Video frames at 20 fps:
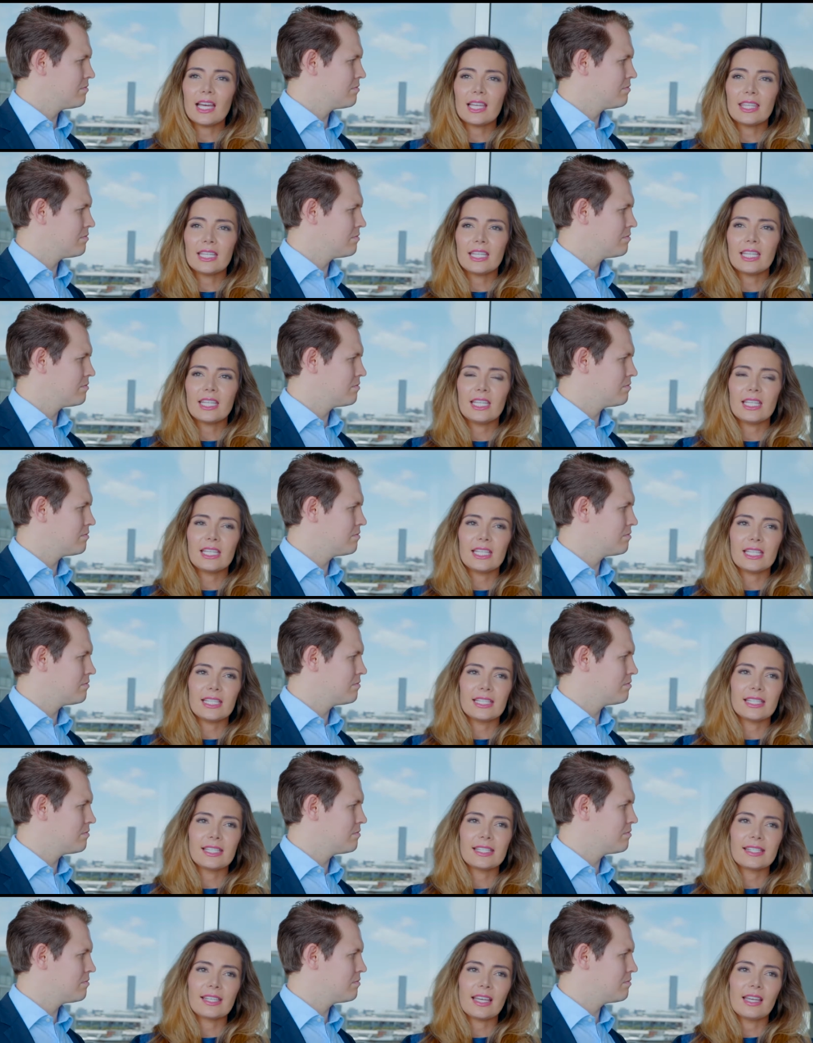Speaker 1: I, think he
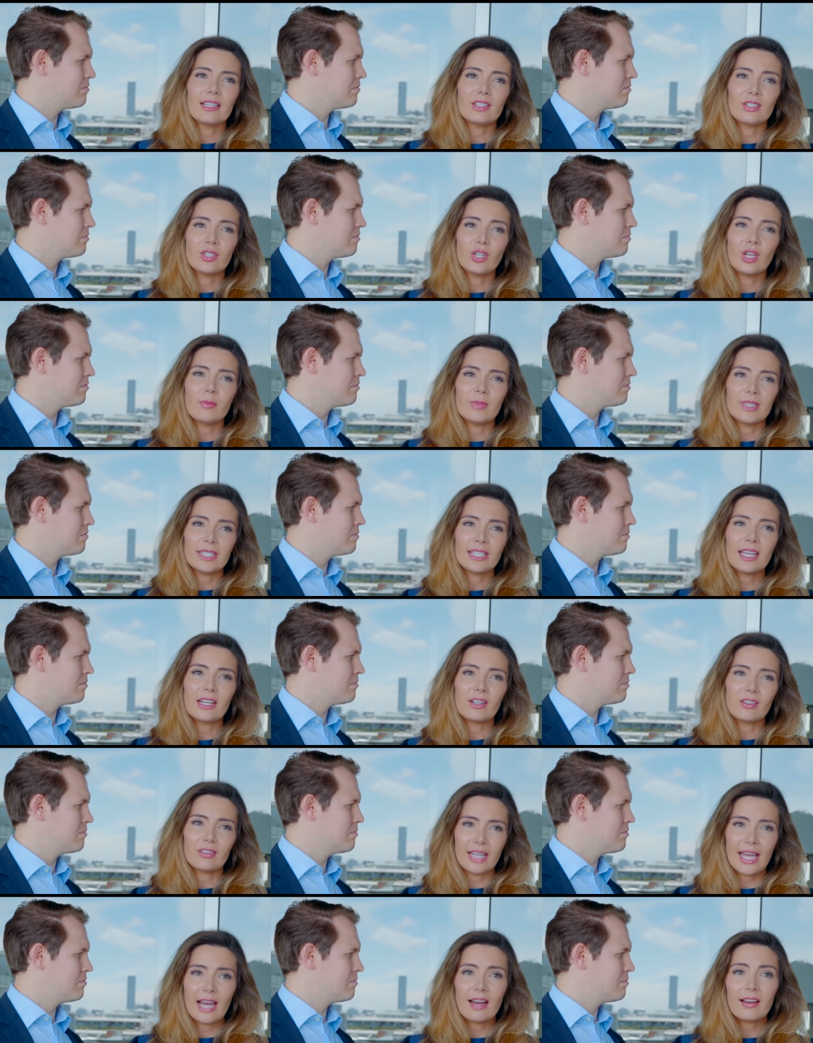is determined to get a
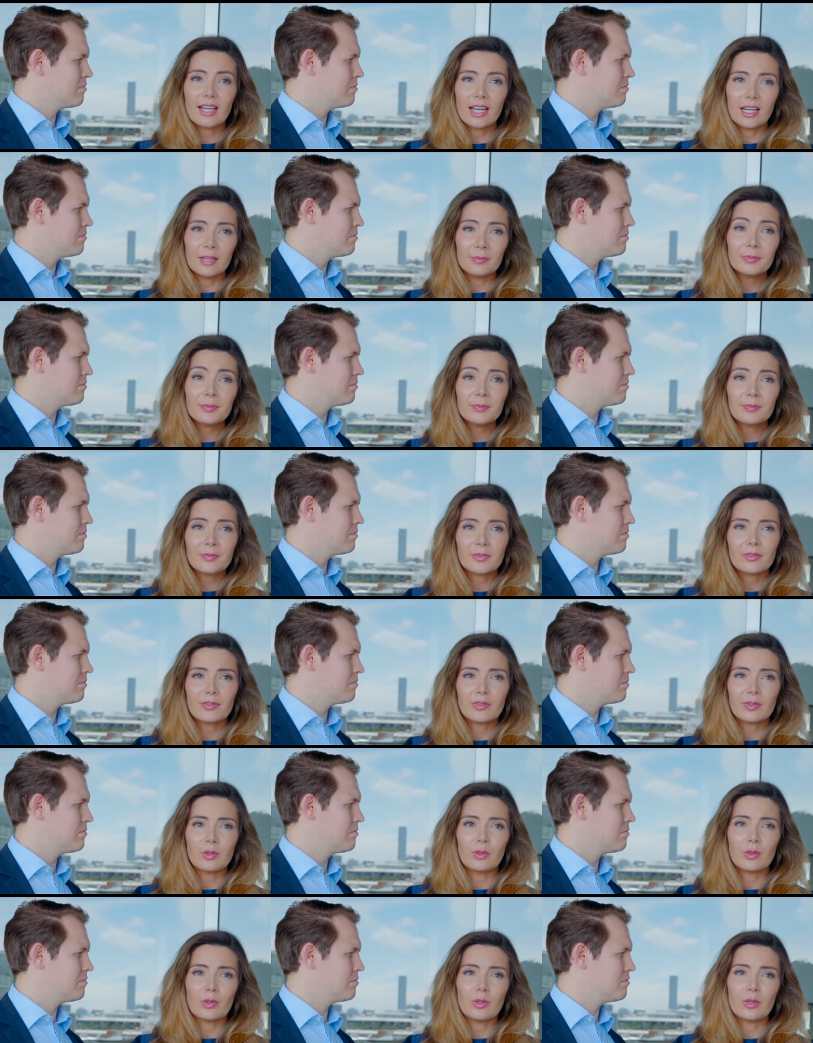good outcome
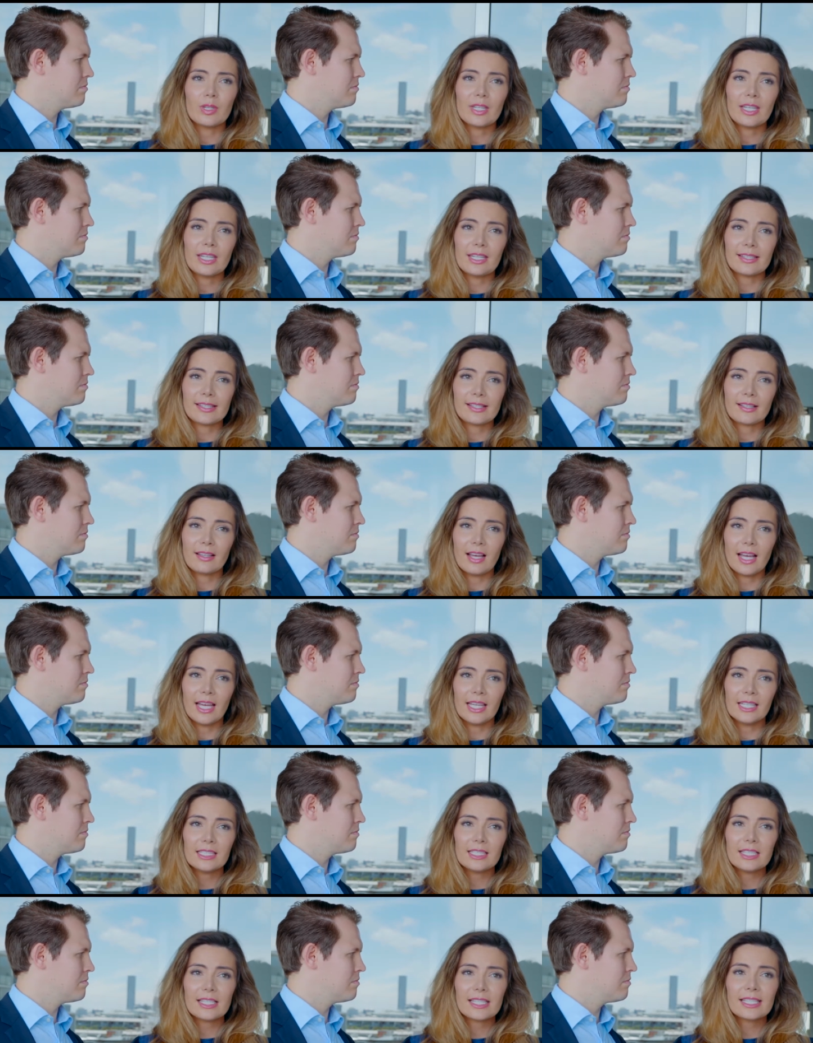for his
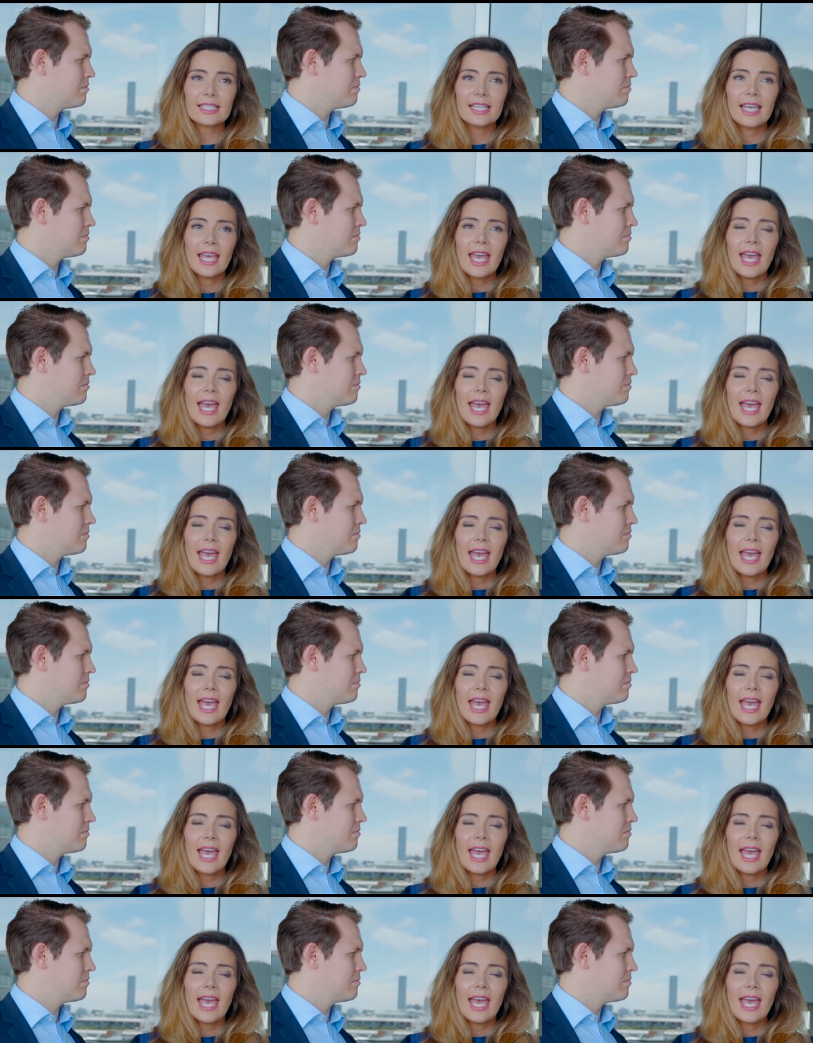clients.